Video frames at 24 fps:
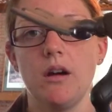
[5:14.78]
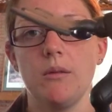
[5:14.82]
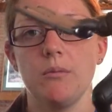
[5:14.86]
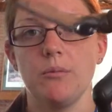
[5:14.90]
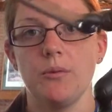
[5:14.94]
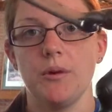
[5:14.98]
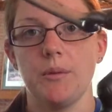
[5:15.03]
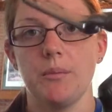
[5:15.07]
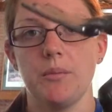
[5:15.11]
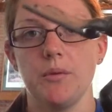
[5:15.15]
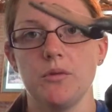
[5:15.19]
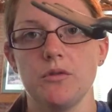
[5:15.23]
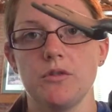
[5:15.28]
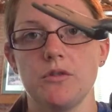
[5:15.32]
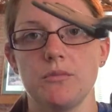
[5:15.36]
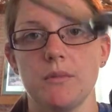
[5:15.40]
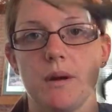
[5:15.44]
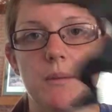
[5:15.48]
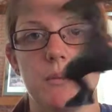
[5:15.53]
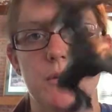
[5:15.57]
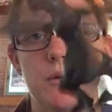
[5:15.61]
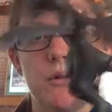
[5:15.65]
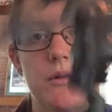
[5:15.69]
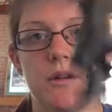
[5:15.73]
reboost
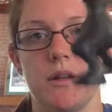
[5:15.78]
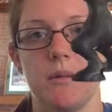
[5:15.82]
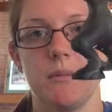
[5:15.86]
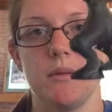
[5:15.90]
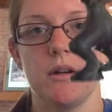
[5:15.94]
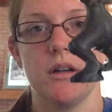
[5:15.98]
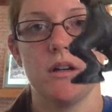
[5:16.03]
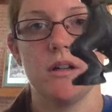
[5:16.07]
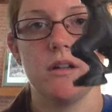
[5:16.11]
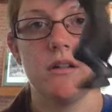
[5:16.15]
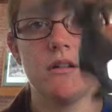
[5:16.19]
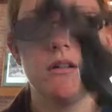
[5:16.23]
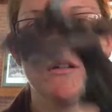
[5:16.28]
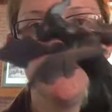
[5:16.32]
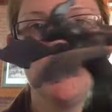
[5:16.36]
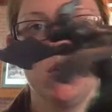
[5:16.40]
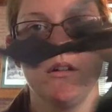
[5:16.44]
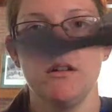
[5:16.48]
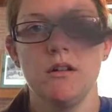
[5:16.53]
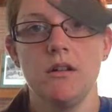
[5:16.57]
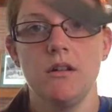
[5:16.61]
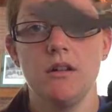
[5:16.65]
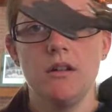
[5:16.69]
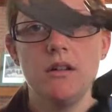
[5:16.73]
my Pokemon
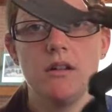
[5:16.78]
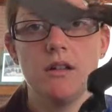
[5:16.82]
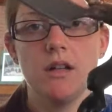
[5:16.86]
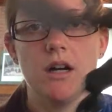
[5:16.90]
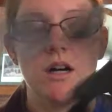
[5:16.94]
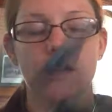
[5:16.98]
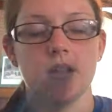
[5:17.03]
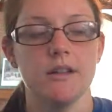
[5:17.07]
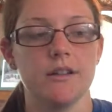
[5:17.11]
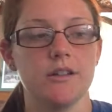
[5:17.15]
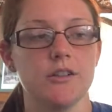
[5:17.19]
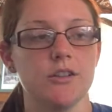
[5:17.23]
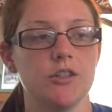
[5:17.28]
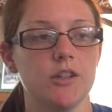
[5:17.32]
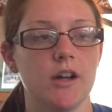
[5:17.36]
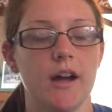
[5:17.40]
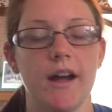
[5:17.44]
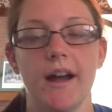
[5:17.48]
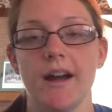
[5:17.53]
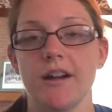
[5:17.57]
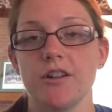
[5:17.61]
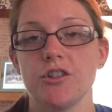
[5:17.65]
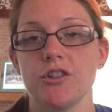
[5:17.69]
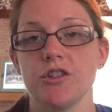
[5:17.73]
knowledge.
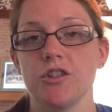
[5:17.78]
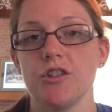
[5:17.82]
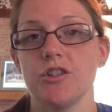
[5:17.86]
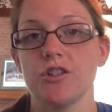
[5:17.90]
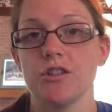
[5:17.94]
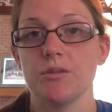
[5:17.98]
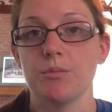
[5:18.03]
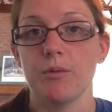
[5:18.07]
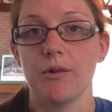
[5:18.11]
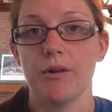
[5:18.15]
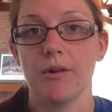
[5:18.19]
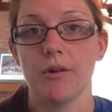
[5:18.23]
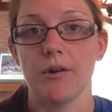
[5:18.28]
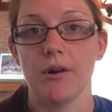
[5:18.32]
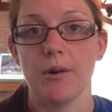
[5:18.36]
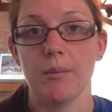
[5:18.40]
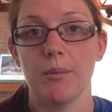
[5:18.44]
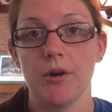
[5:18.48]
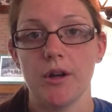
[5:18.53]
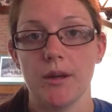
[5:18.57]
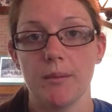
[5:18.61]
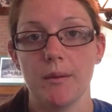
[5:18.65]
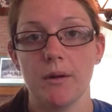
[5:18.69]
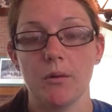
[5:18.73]
I actually just pre-ordered
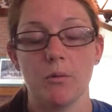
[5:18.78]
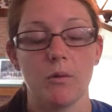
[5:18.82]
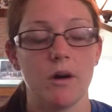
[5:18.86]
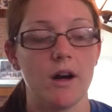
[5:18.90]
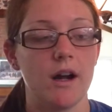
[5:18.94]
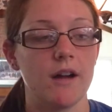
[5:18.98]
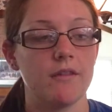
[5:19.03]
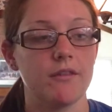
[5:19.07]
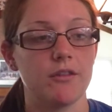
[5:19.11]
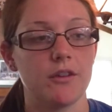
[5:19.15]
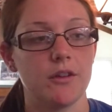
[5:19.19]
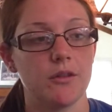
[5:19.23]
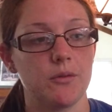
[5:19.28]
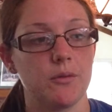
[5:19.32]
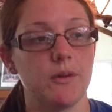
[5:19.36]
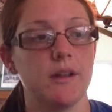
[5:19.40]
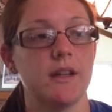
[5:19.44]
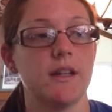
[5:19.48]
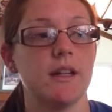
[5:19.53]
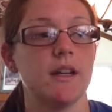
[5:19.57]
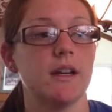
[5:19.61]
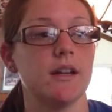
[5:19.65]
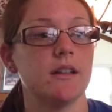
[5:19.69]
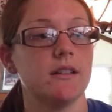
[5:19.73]
Pokemon Y for the
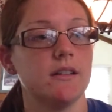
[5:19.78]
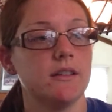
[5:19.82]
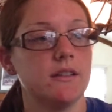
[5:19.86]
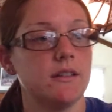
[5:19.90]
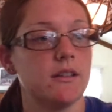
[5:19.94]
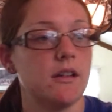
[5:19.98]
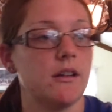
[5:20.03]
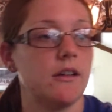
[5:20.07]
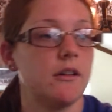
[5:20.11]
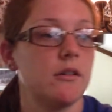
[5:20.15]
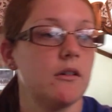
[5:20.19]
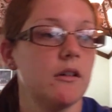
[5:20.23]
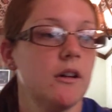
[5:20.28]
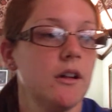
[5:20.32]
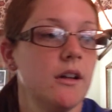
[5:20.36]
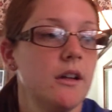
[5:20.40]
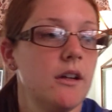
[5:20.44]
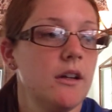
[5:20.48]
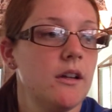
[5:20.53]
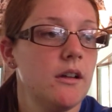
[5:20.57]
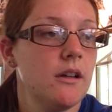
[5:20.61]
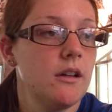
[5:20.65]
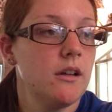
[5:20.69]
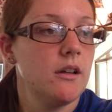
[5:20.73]
3DS, so
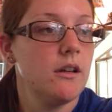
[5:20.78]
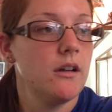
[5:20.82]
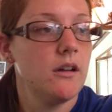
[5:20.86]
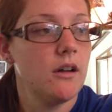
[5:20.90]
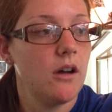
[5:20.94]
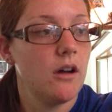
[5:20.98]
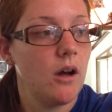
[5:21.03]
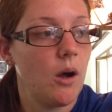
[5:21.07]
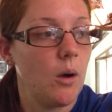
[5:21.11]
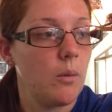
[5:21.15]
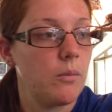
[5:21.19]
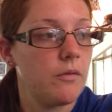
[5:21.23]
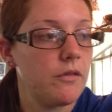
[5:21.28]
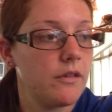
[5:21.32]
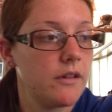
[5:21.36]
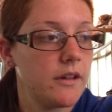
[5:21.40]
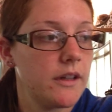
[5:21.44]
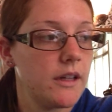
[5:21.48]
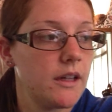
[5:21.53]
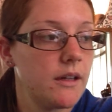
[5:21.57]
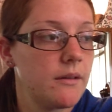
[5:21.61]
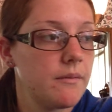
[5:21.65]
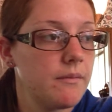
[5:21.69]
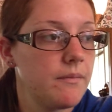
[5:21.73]

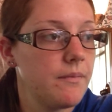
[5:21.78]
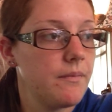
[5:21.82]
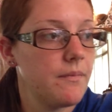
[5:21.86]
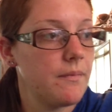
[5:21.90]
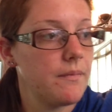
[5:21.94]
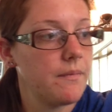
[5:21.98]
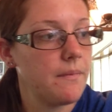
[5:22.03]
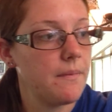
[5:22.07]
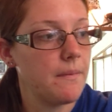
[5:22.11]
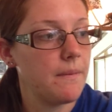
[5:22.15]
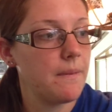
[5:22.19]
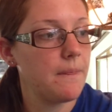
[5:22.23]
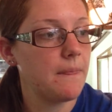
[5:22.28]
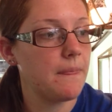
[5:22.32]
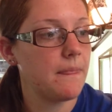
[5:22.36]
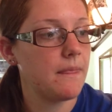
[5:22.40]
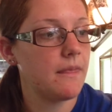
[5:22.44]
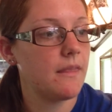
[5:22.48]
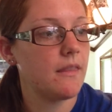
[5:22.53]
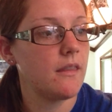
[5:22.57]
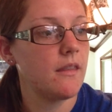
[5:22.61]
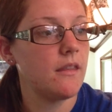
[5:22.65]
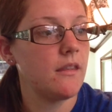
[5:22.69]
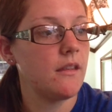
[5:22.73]
hopefully
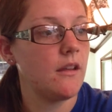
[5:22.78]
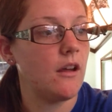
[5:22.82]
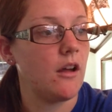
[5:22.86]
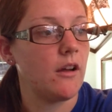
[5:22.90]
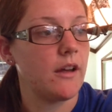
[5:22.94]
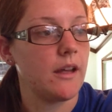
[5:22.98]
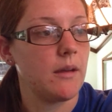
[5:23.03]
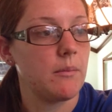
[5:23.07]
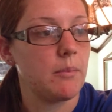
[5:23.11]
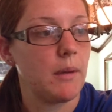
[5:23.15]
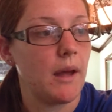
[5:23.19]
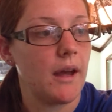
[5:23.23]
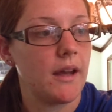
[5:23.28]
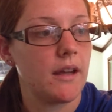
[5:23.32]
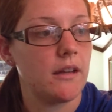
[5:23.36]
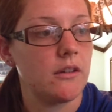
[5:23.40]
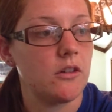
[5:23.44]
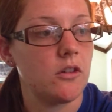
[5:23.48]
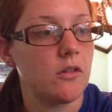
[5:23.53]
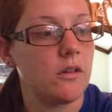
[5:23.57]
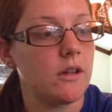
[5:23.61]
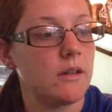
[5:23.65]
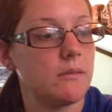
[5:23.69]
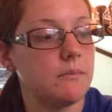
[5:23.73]
I'll get back
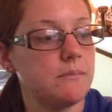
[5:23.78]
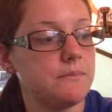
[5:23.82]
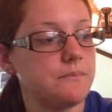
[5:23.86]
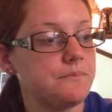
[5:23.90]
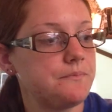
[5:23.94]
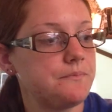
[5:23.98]
into it.